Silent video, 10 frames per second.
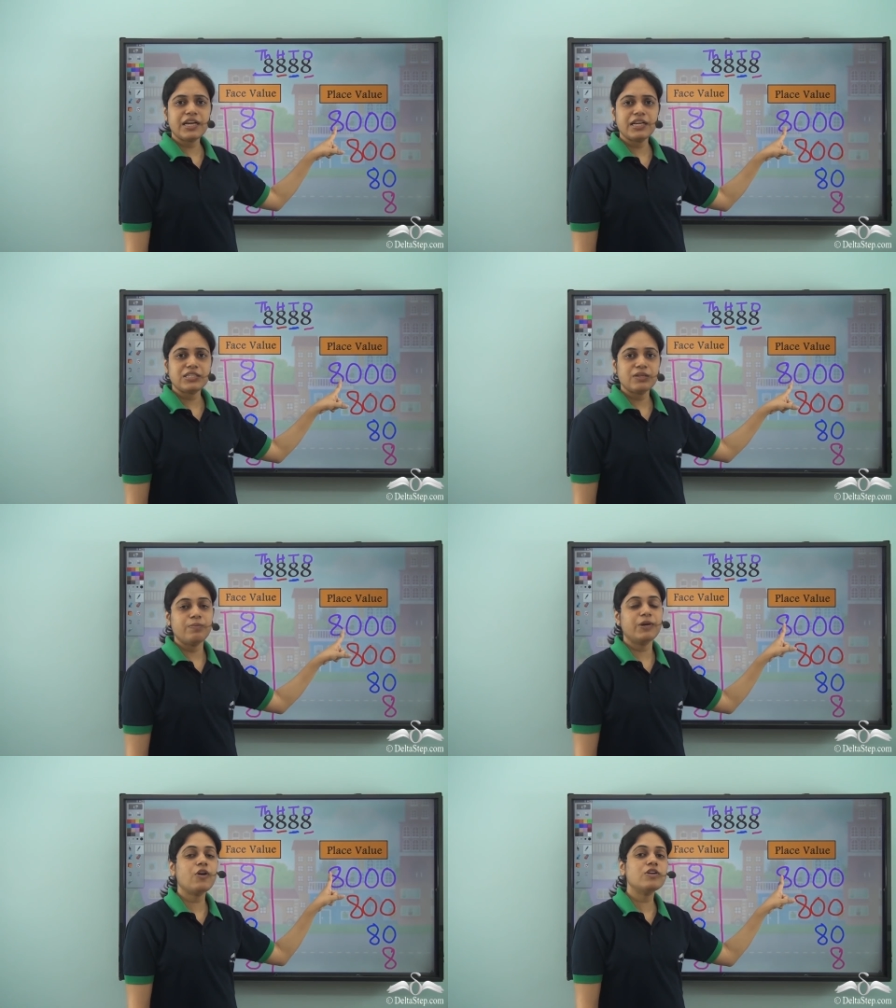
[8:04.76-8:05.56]
8,
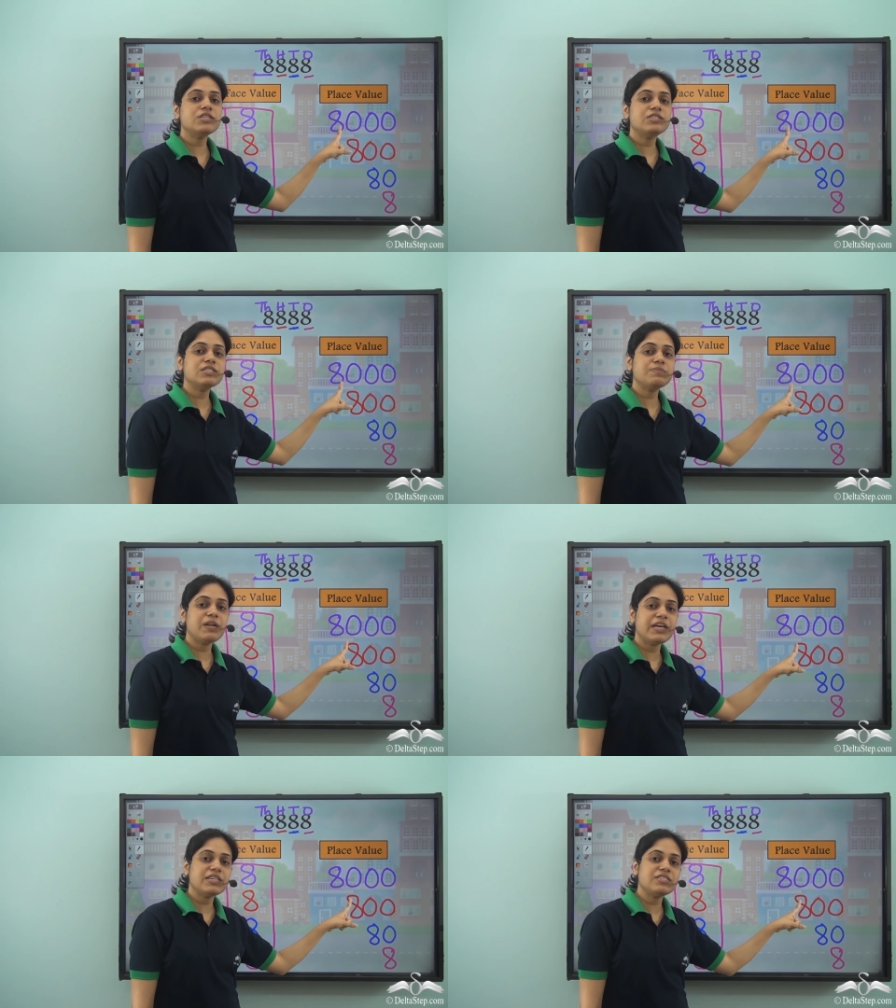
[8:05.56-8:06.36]
because it is
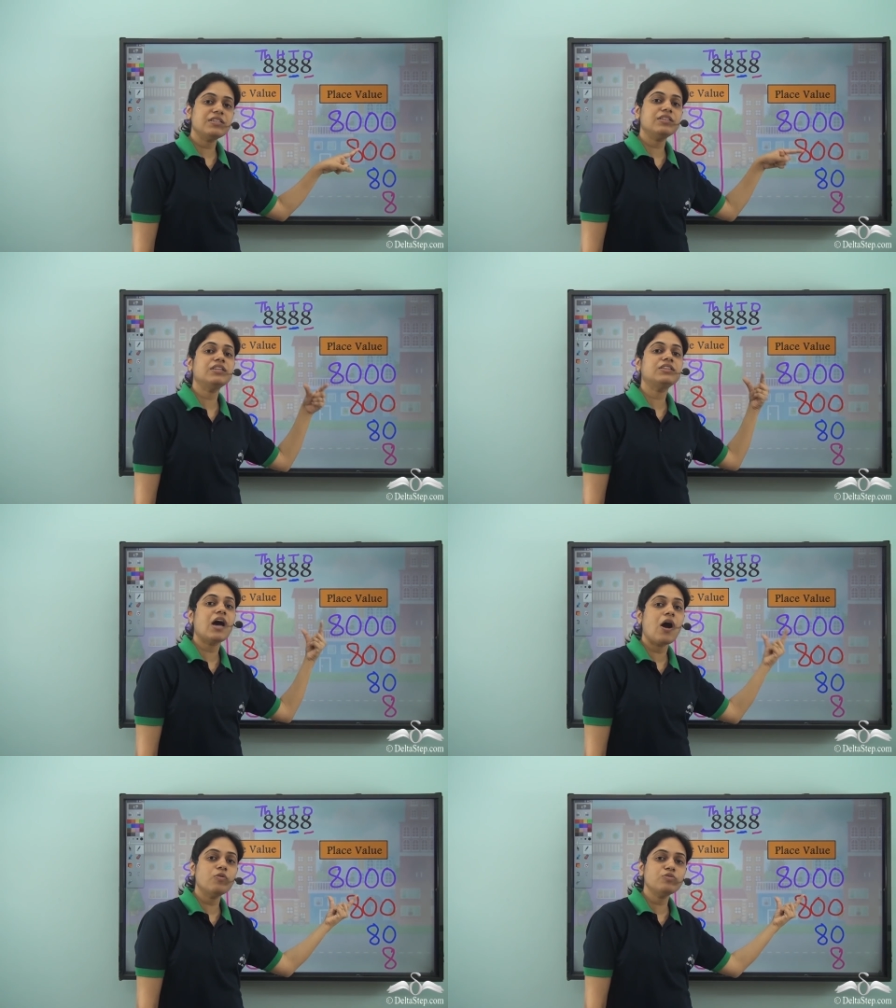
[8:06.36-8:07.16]
placed in the
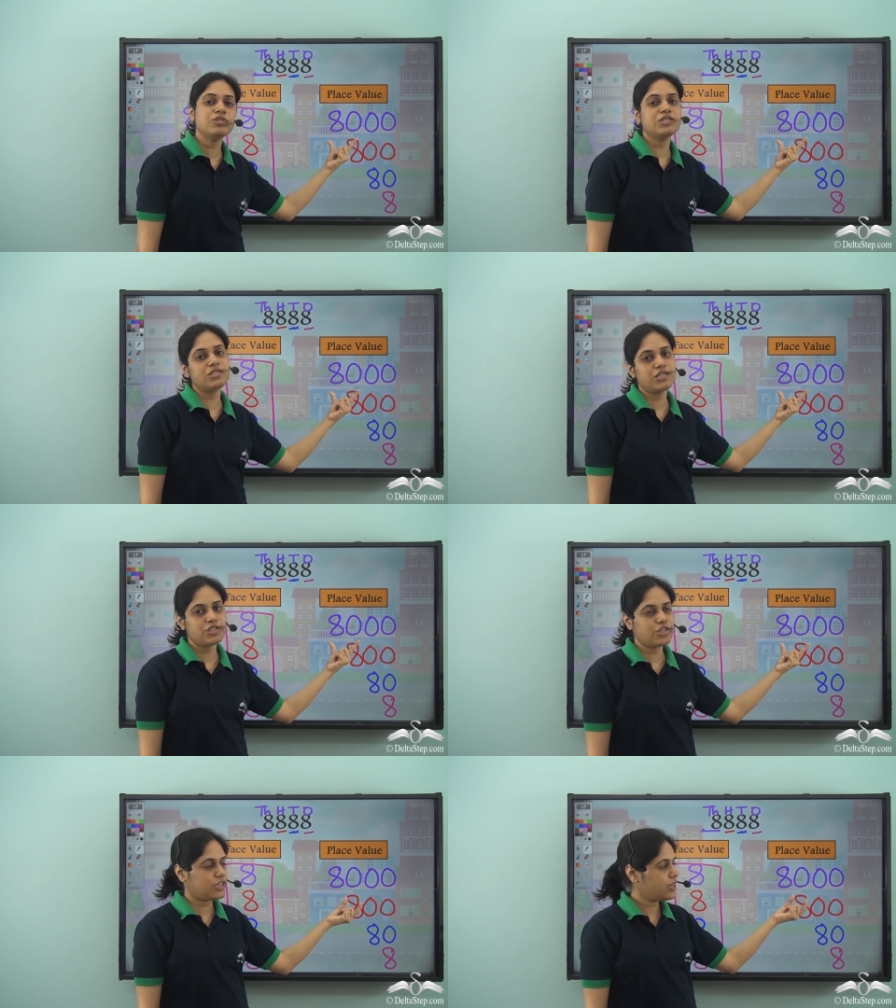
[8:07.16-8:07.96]
thousands
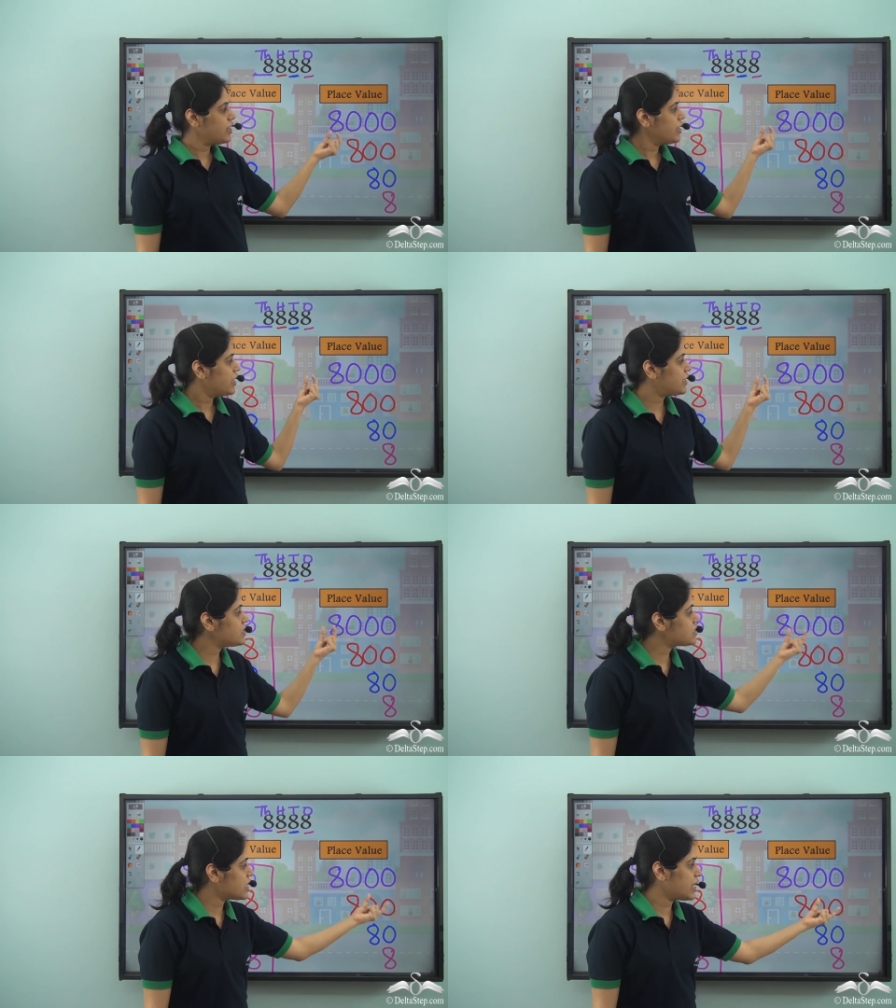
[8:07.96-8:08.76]
digit, it
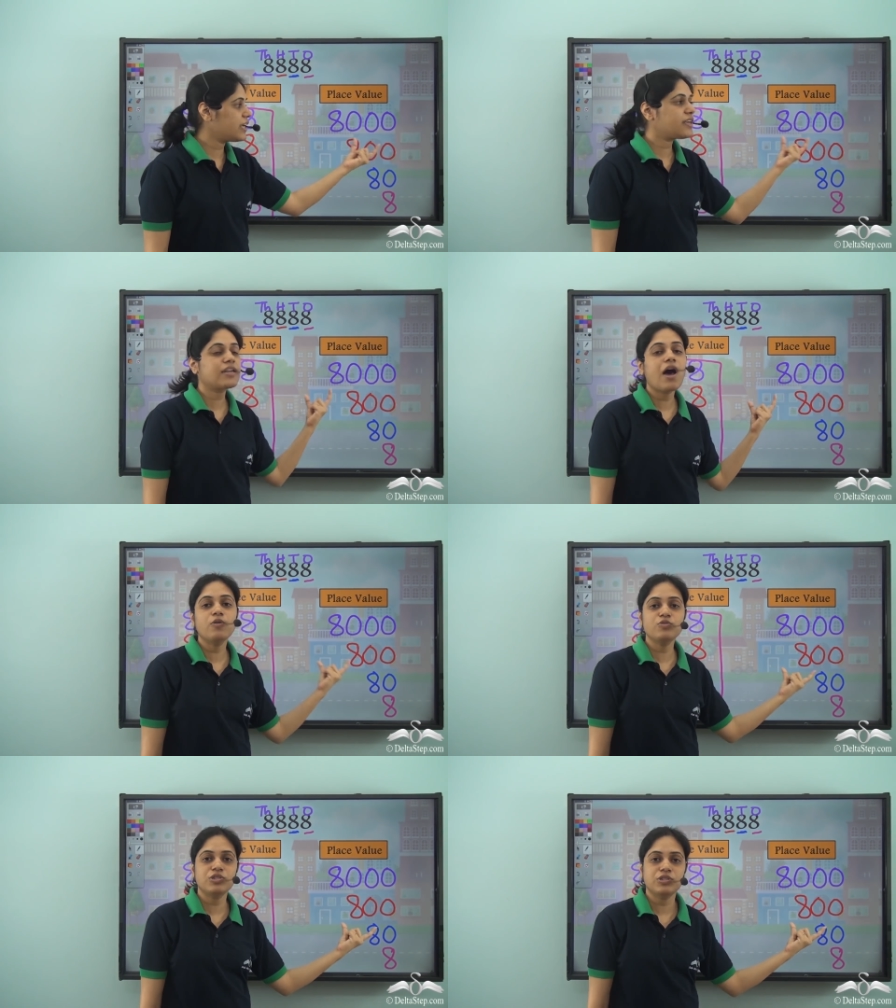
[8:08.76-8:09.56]
is
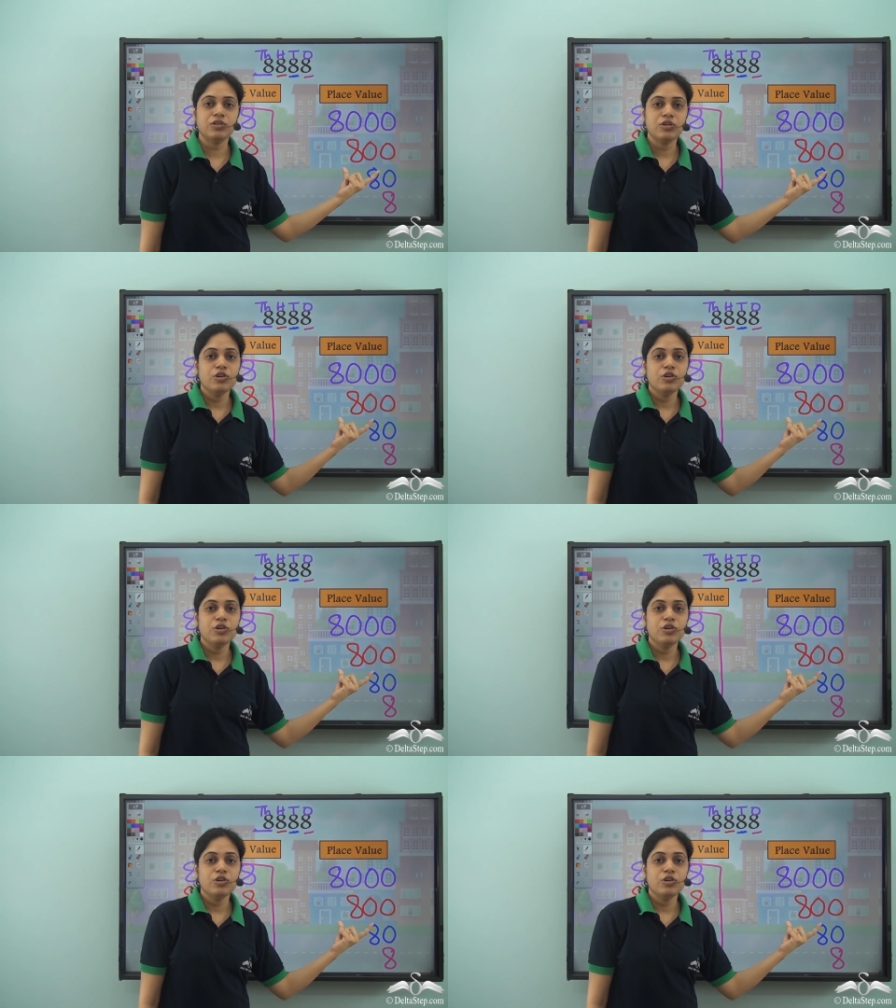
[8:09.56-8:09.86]
8000.